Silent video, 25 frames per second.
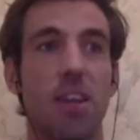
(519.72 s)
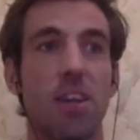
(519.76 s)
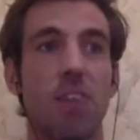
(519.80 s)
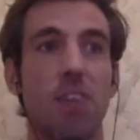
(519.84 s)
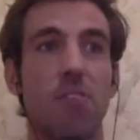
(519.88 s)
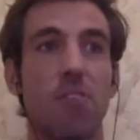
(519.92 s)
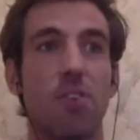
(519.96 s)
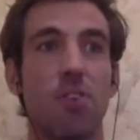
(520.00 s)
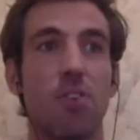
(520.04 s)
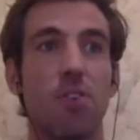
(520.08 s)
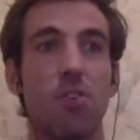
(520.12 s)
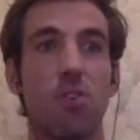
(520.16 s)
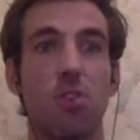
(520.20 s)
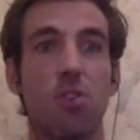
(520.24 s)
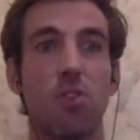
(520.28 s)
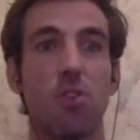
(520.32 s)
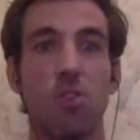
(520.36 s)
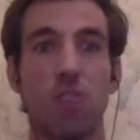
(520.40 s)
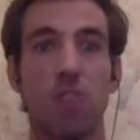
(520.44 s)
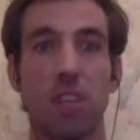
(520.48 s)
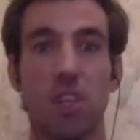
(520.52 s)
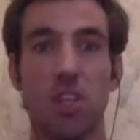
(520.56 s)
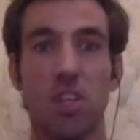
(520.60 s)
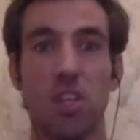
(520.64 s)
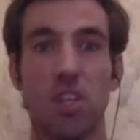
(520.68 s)
of your
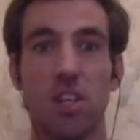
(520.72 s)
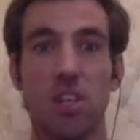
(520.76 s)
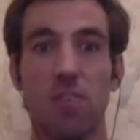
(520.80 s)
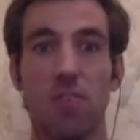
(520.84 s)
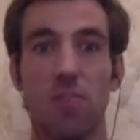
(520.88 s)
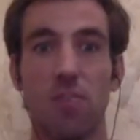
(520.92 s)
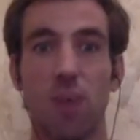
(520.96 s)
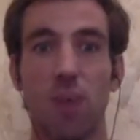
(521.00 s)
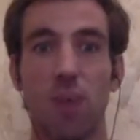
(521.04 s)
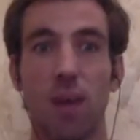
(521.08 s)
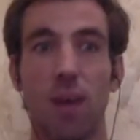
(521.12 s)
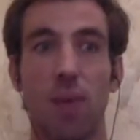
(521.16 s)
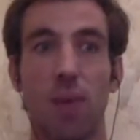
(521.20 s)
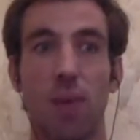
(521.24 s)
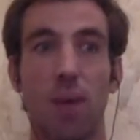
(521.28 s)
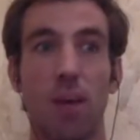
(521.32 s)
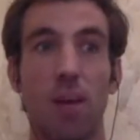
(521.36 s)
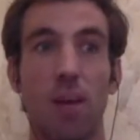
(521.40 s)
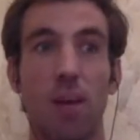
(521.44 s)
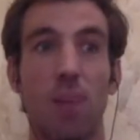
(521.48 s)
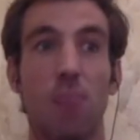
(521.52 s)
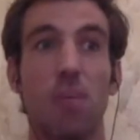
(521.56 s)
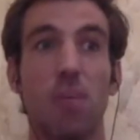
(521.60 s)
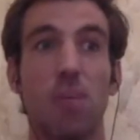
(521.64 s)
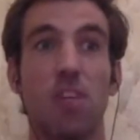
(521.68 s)
initiative where we're
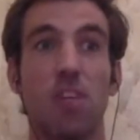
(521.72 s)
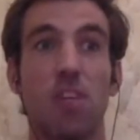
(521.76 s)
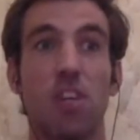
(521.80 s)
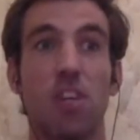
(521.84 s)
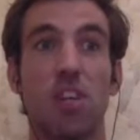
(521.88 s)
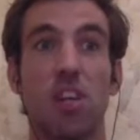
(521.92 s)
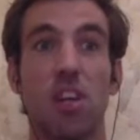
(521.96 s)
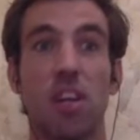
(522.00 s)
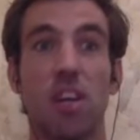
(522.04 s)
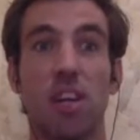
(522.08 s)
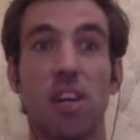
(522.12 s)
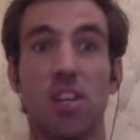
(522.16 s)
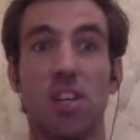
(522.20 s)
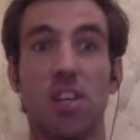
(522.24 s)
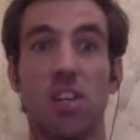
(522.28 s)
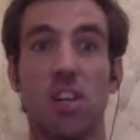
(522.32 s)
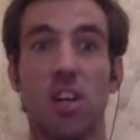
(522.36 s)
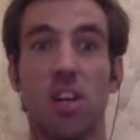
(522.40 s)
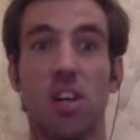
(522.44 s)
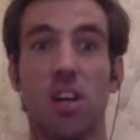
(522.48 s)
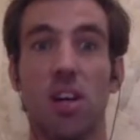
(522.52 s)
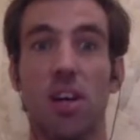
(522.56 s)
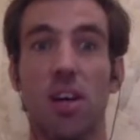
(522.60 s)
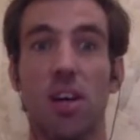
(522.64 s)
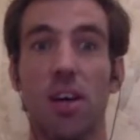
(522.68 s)
potentially looking
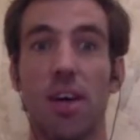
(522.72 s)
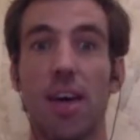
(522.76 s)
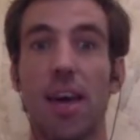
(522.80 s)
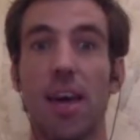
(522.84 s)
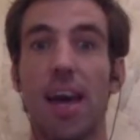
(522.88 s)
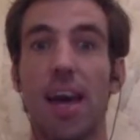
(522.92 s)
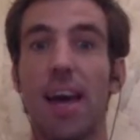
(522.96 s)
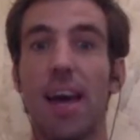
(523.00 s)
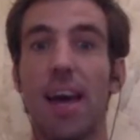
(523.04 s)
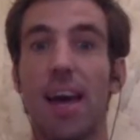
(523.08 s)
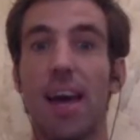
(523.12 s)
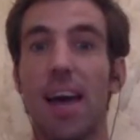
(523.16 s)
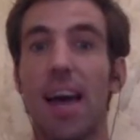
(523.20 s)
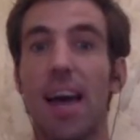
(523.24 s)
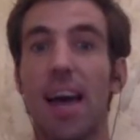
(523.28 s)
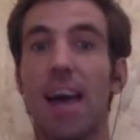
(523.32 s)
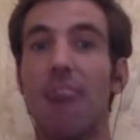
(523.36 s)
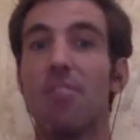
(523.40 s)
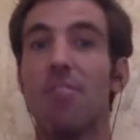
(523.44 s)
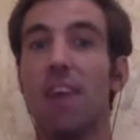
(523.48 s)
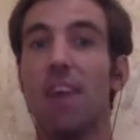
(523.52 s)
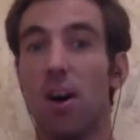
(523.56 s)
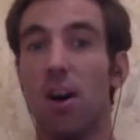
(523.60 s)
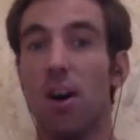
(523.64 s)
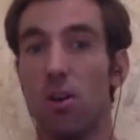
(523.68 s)
to
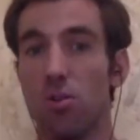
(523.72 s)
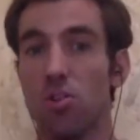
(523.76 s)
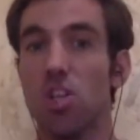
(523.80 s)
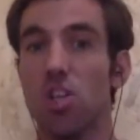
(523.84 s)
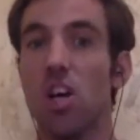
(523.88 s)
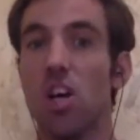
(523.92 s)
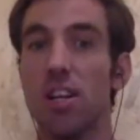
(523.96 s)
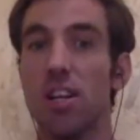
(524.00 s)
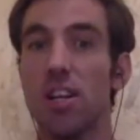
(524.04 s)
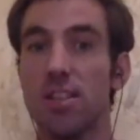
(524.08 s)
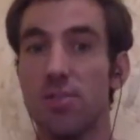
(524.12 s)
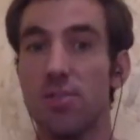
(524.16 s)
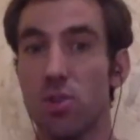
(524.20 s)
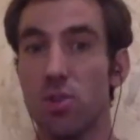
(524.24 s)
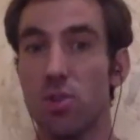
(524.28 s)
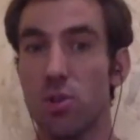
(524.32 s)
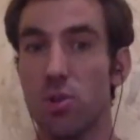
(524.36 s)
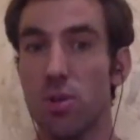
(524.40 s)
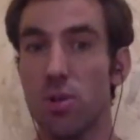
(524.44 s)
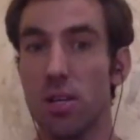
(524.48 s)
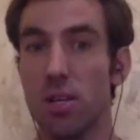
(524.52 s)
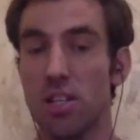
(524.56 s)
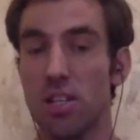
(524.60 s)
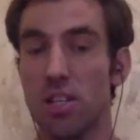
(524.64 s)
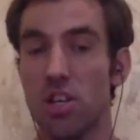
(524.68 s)
have that alternative
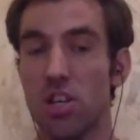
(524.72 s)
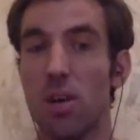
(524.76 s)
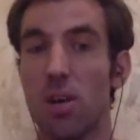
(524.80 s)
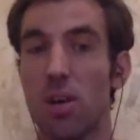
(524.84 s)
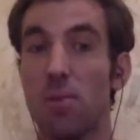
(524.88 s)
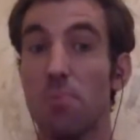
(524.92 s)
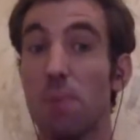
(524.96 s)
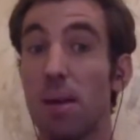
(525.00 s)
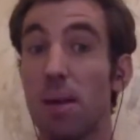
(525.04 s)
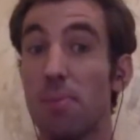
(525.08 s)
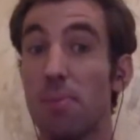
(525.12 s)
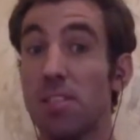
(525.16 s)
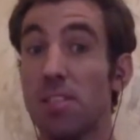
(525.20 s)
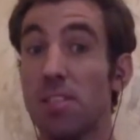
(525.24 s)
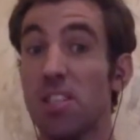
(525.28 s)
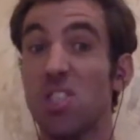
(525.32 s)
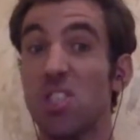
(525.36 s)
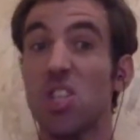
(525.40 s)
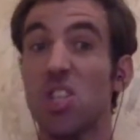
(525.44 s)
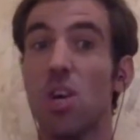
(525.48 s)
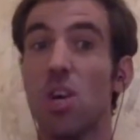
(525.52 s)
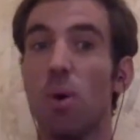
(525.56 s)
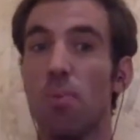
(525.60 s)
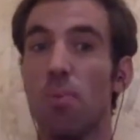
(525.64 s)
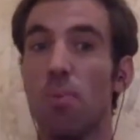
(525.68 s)
t-shirt maybe as a
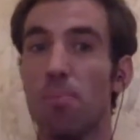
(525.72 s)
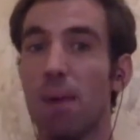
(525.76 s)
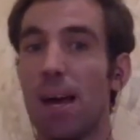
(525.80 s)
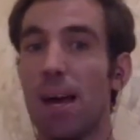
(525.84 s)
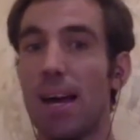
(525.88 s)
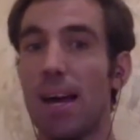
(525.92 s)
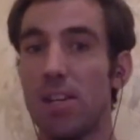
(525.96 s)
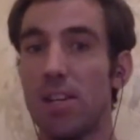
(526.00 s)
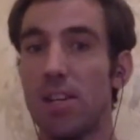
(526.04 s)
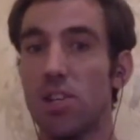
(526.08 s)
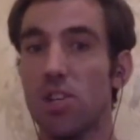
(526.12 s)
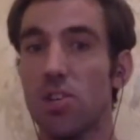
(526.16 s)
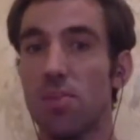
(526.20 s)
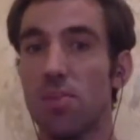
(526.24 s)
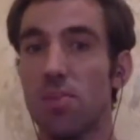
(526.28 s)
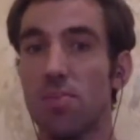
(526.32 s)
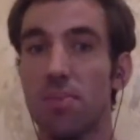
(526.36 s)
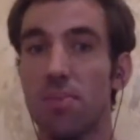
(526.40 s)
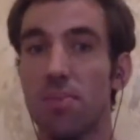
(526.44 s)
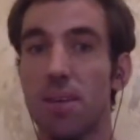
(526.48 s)
sew-on badge.